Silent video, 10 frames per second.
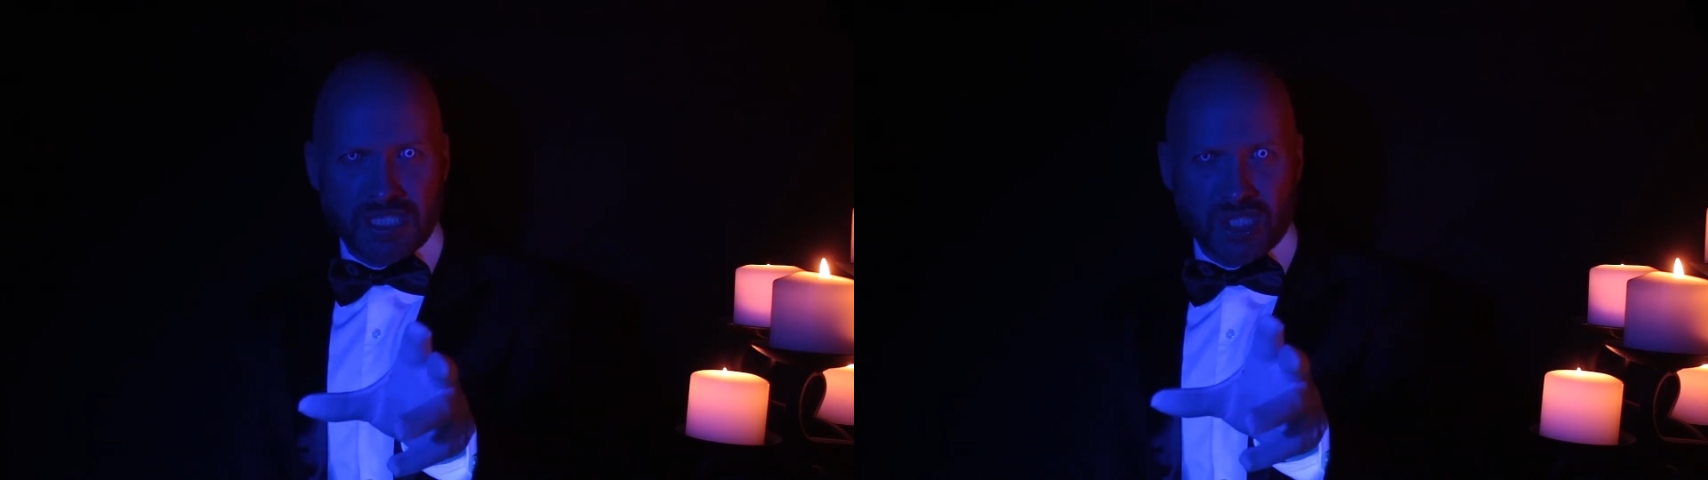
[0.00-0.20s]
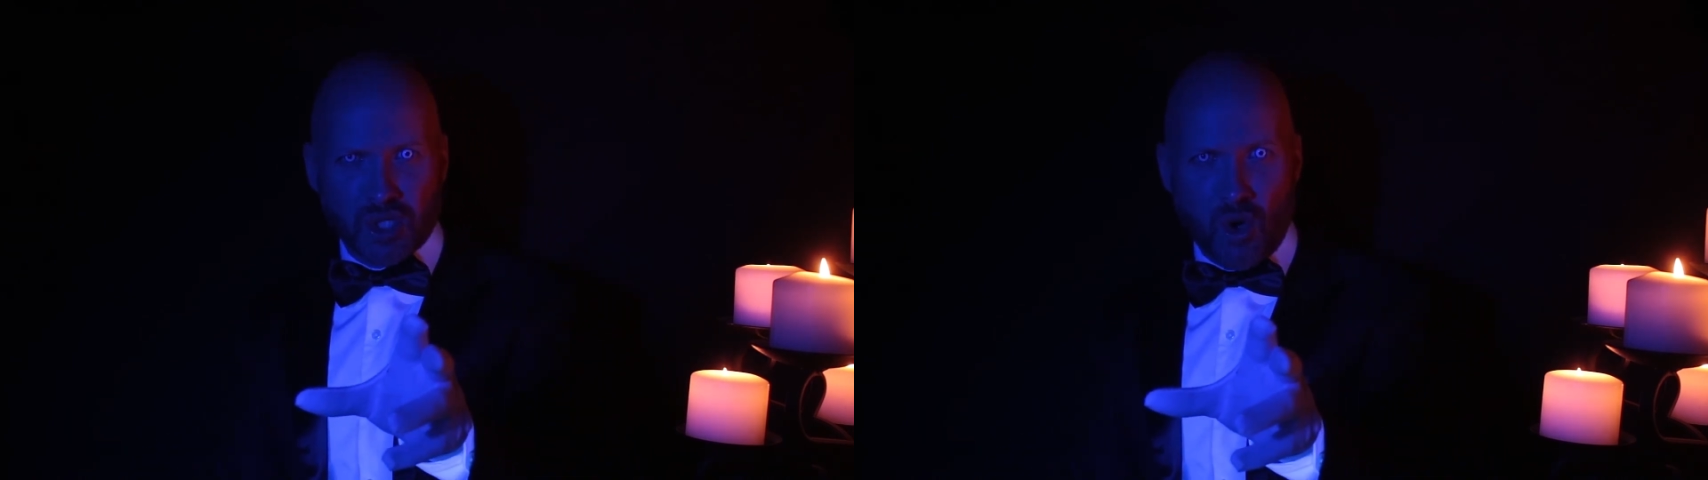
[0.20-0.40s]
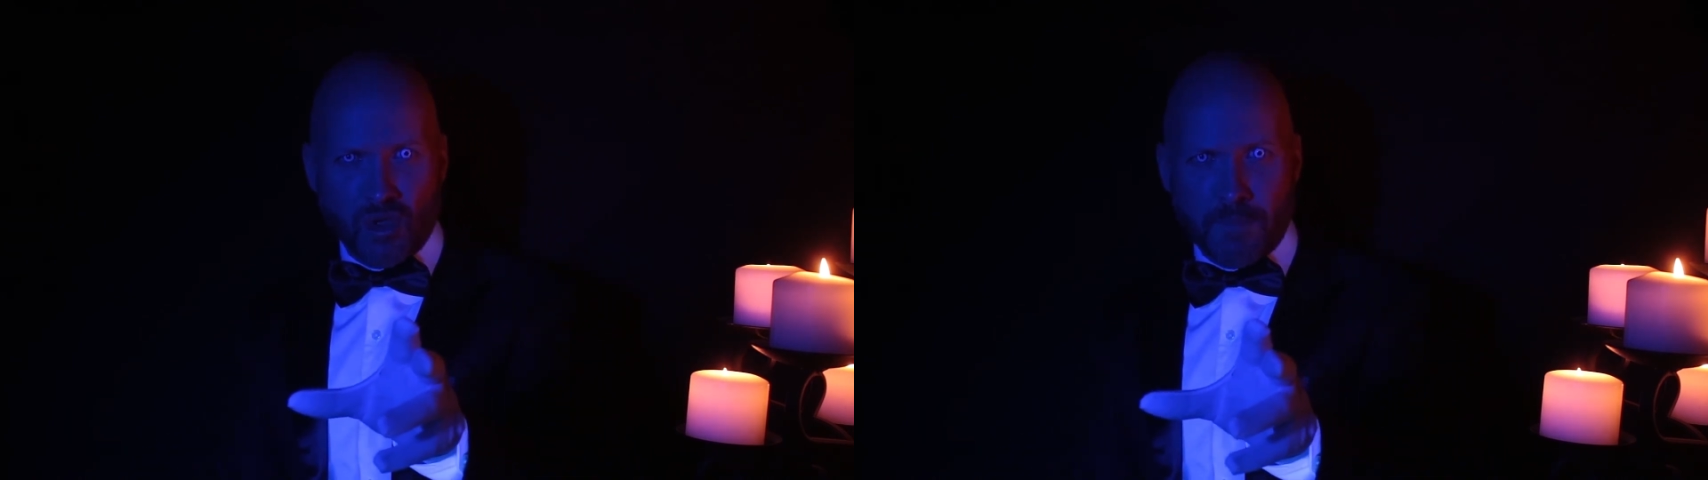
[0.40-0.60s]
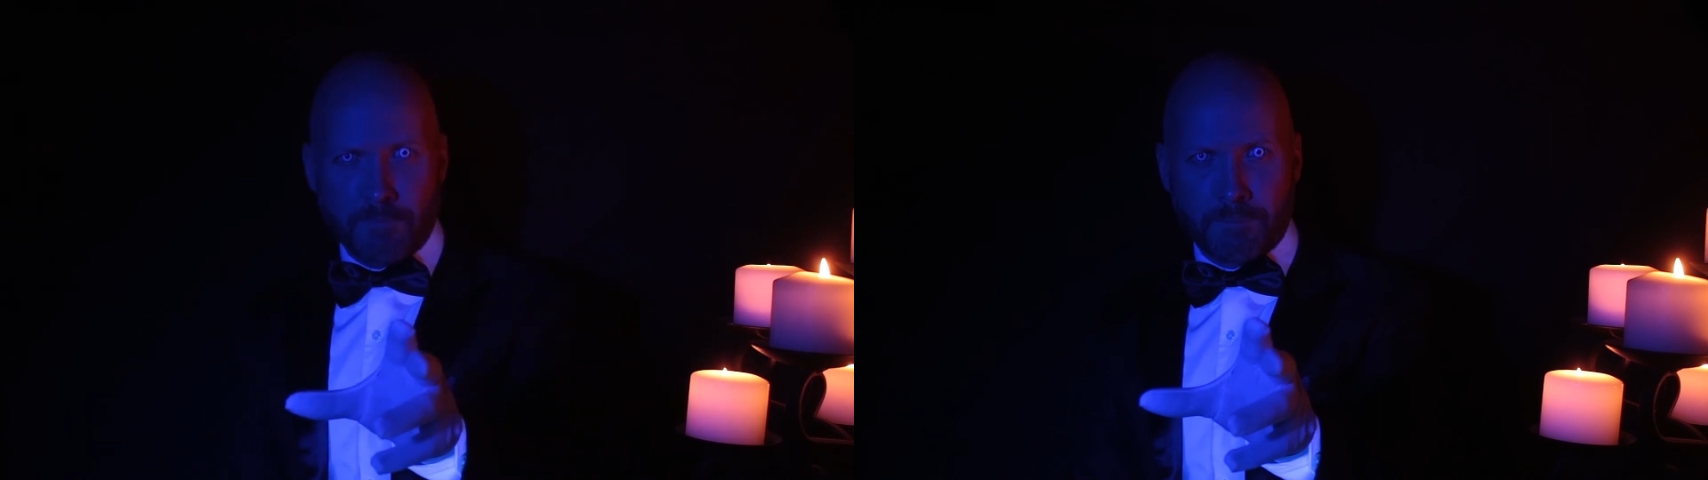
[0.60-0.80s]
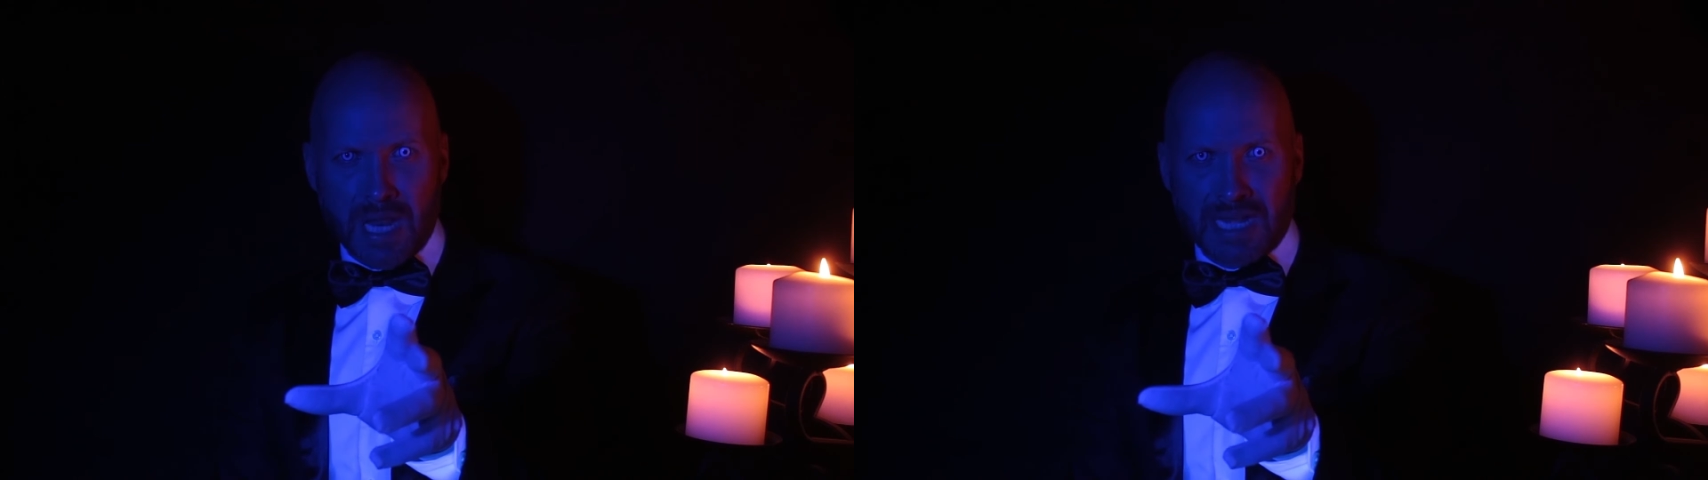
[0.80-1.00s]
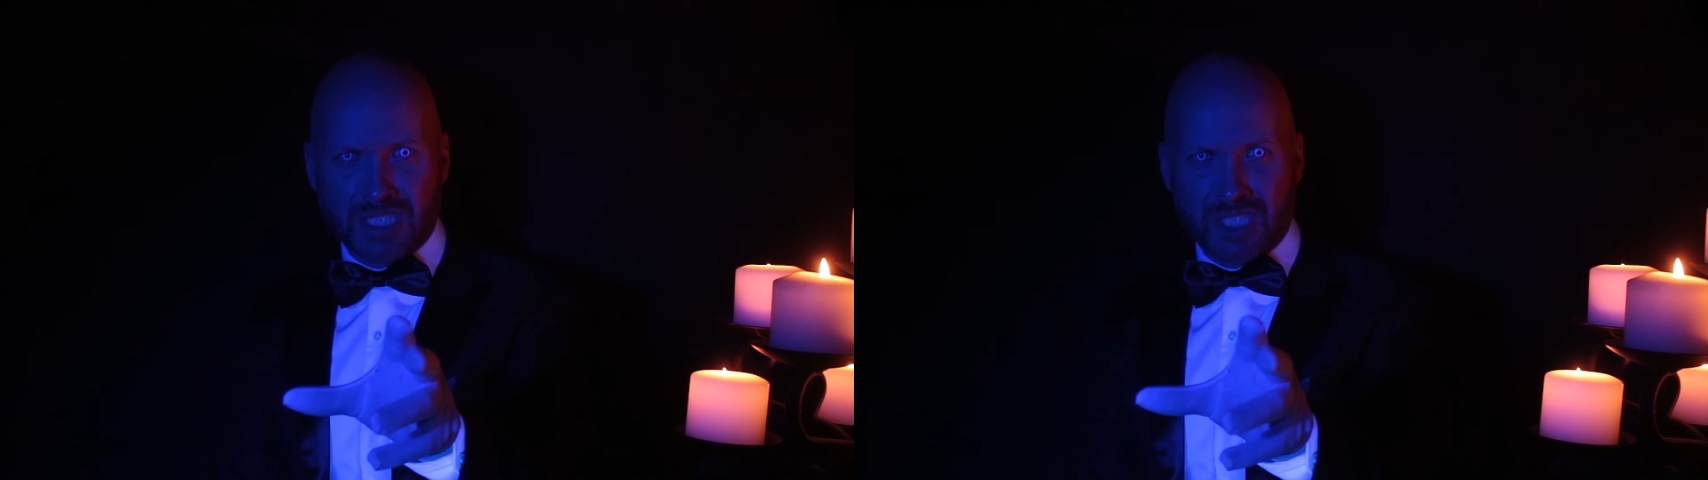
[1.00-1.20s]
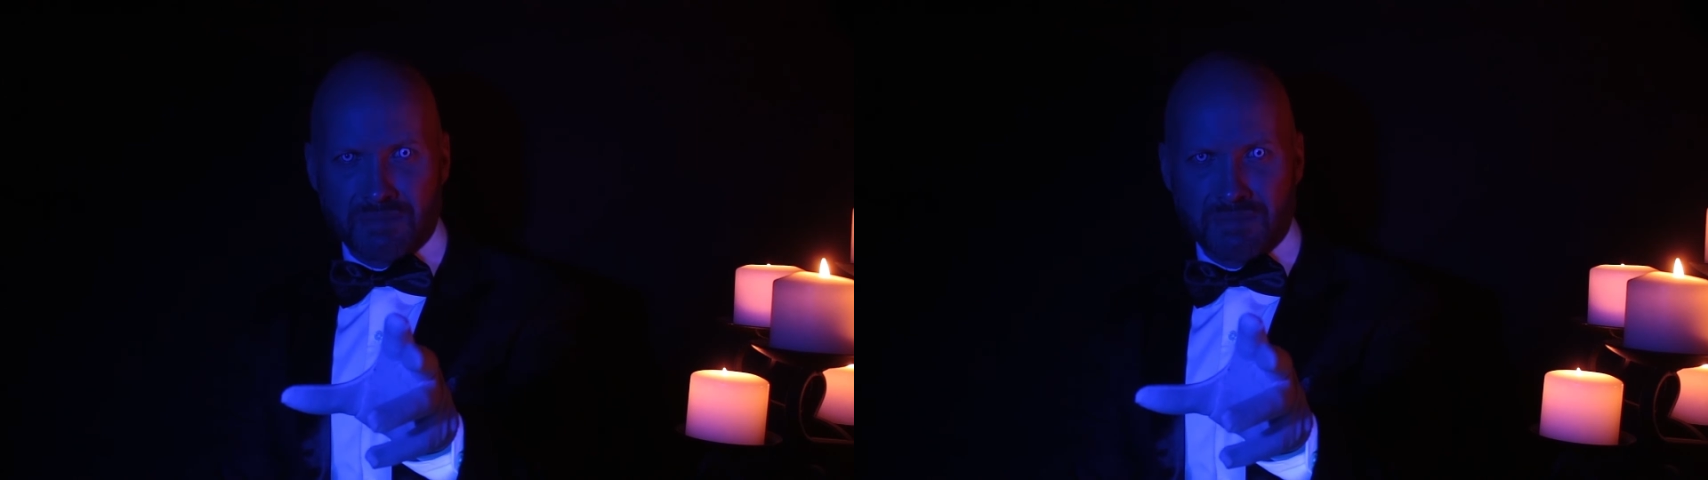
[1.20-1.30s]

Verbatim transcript: they saw the blood